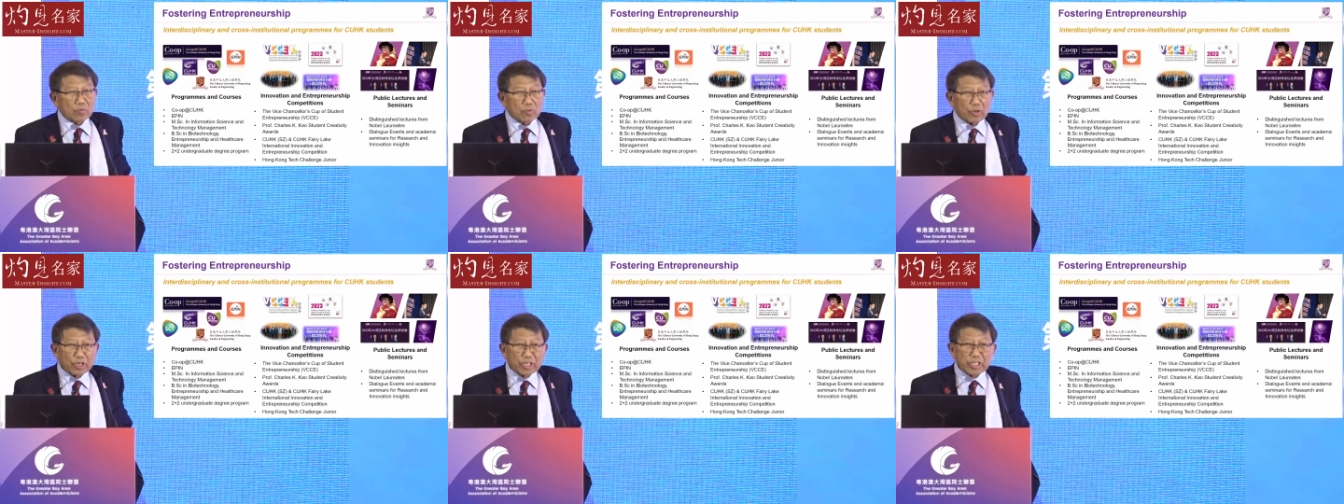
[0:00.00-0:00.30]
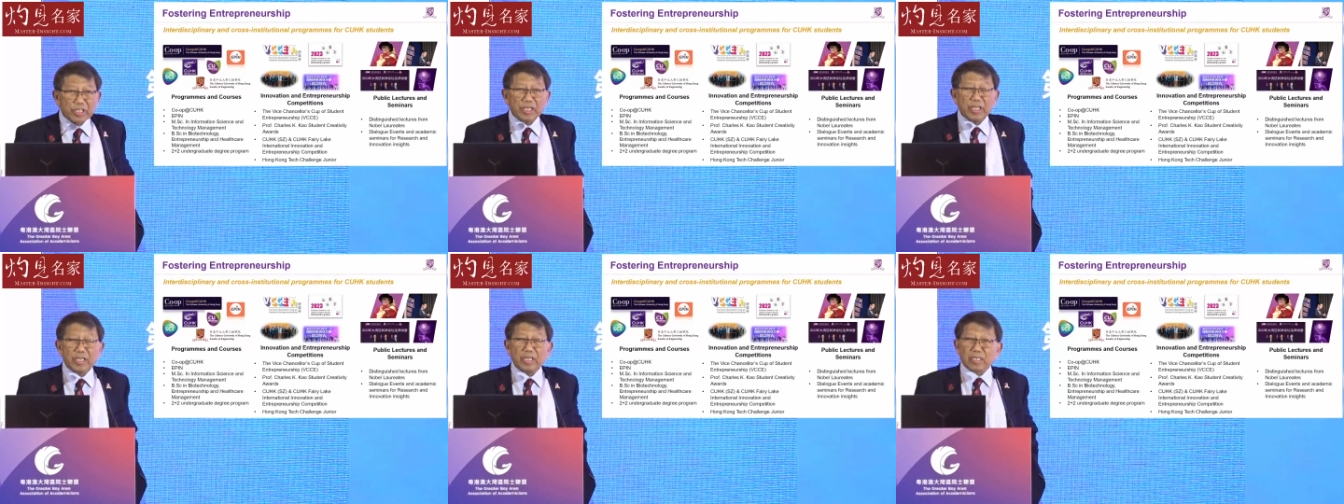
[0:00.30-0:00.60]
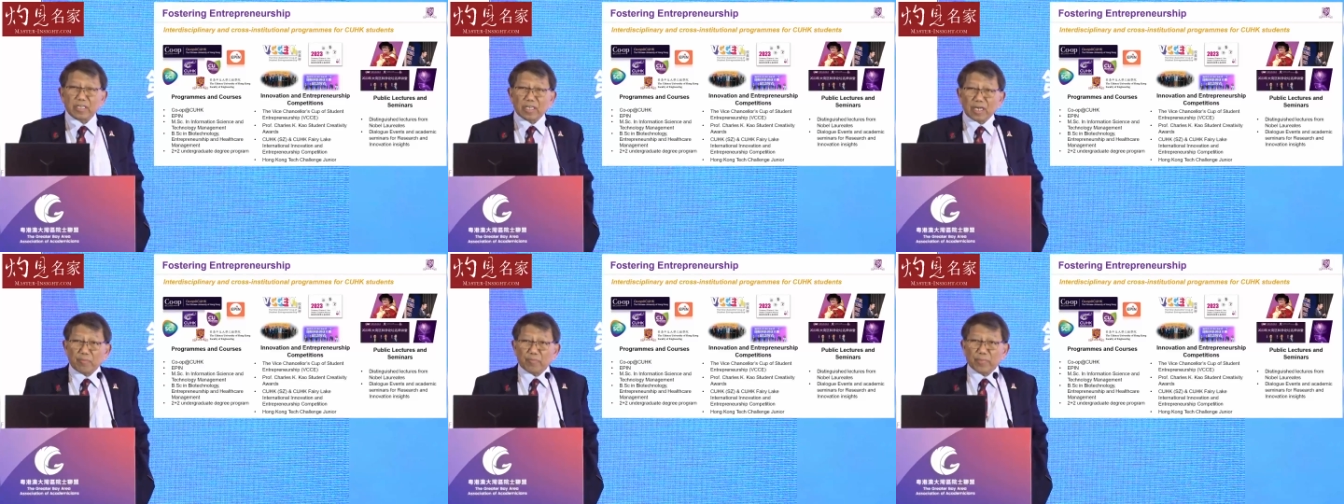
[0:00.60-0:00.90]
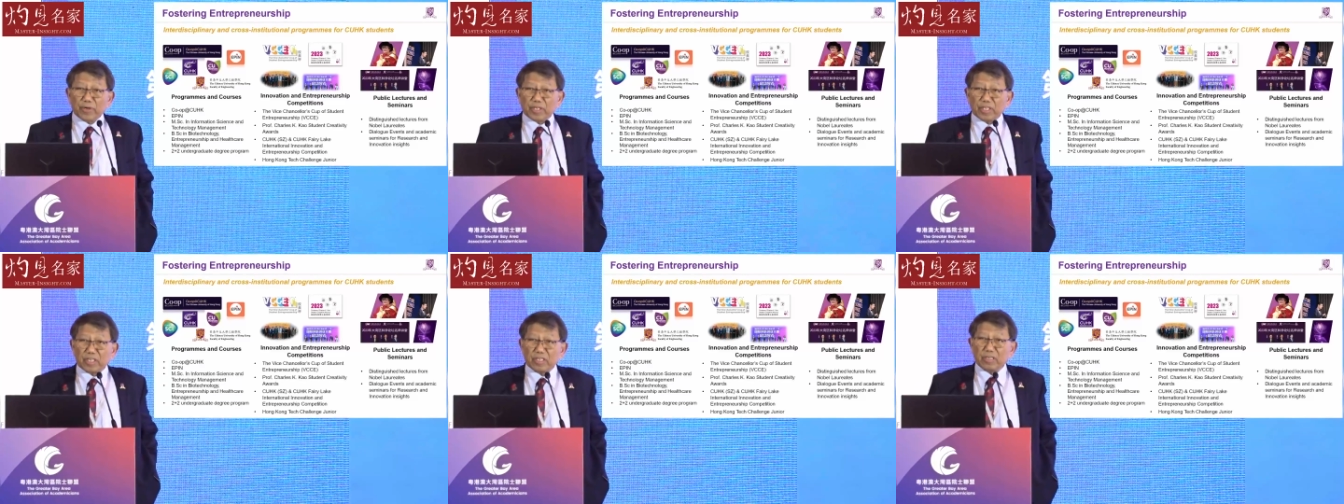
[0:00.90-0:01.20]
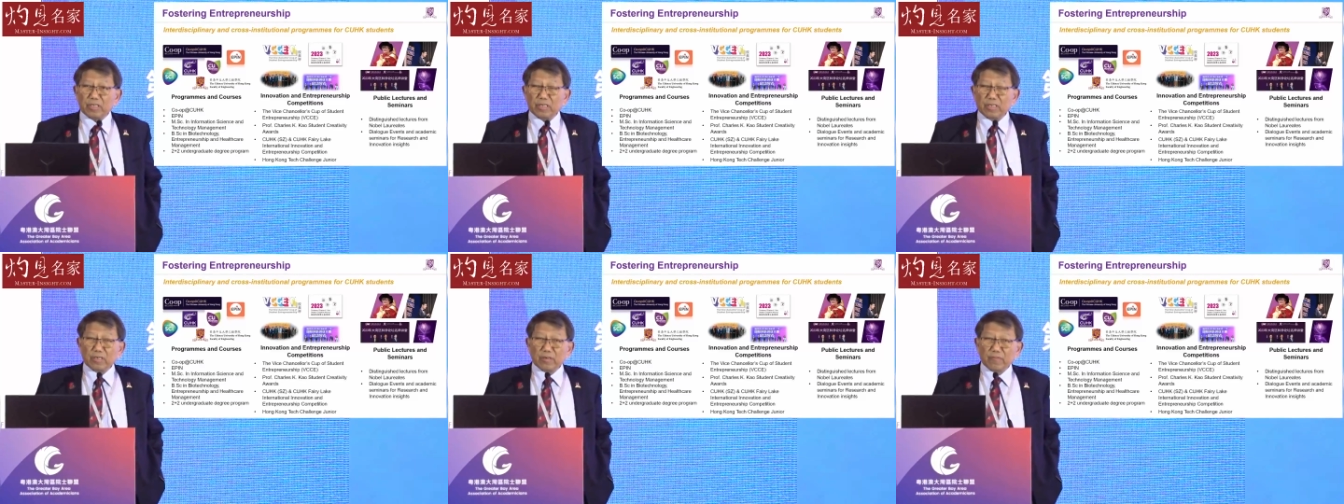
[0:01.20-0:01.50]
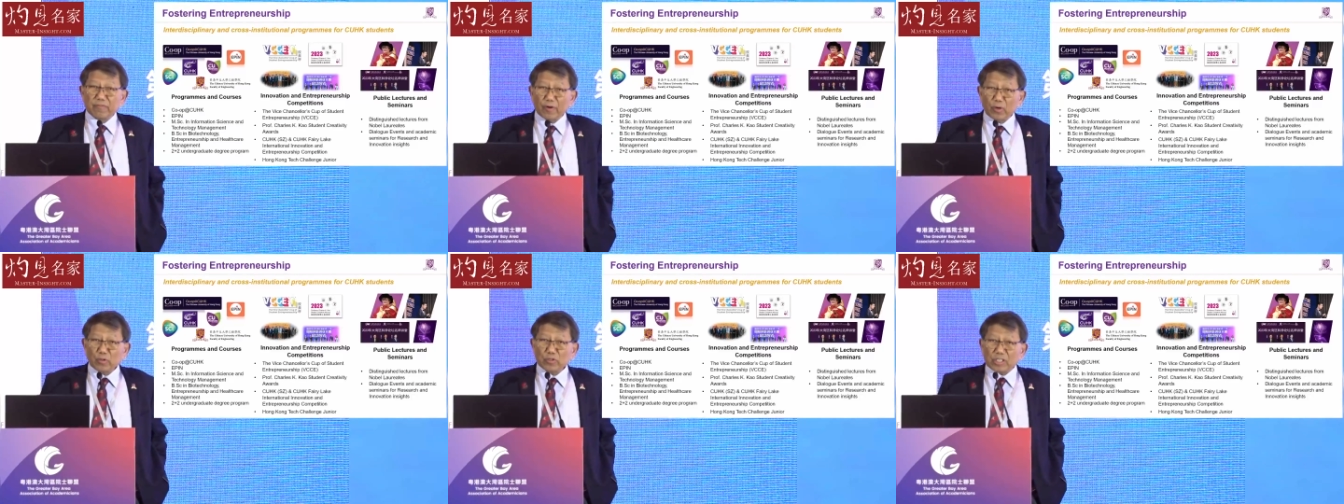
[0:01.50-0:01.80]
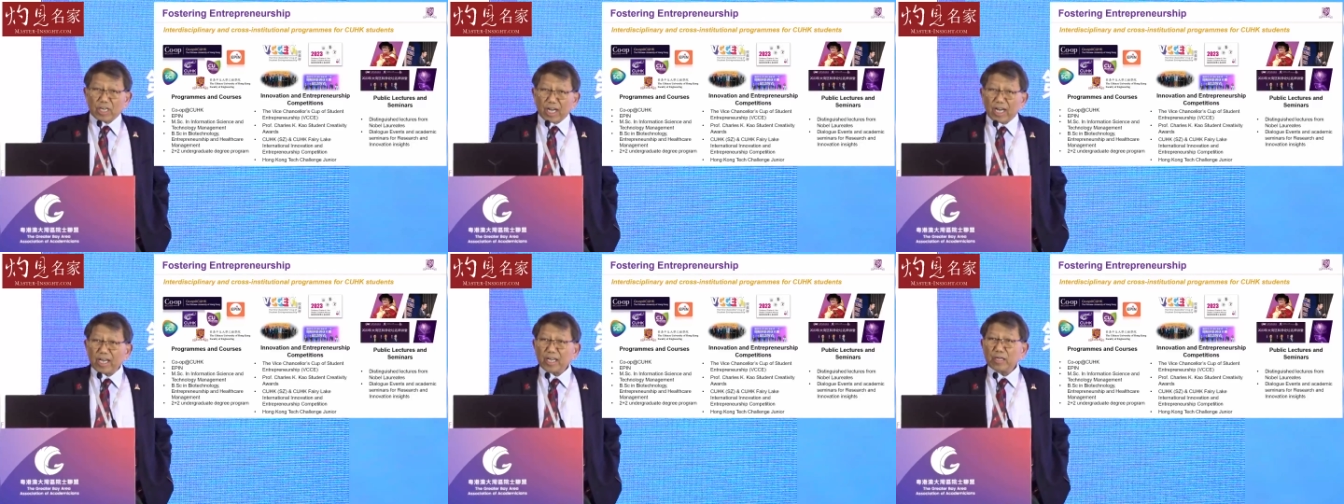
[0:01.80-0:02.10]
working in a company,
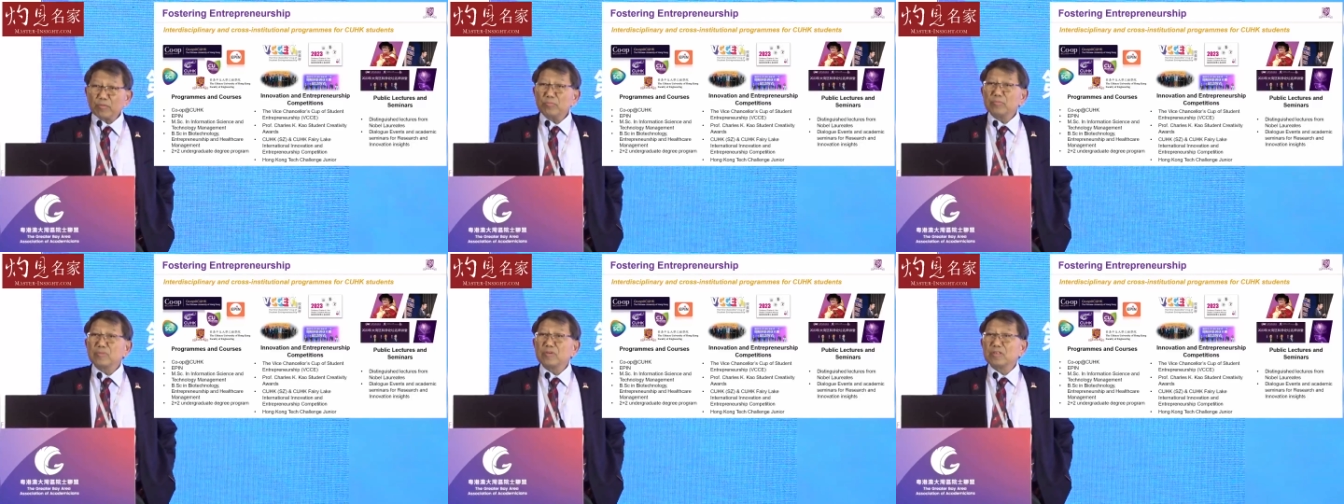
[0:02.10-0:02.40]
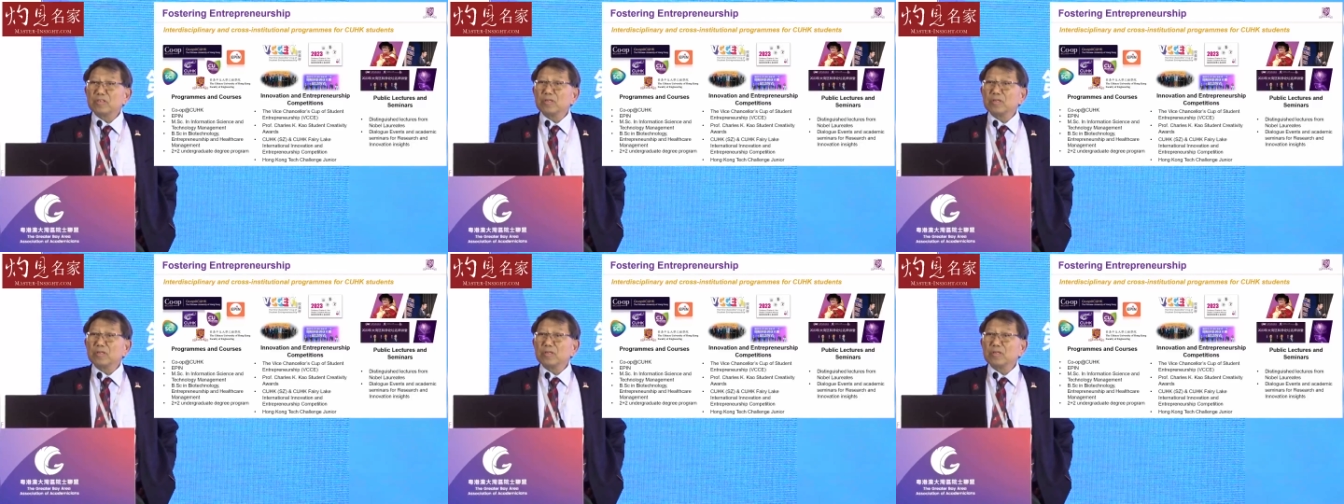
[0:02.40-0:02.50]
full-time,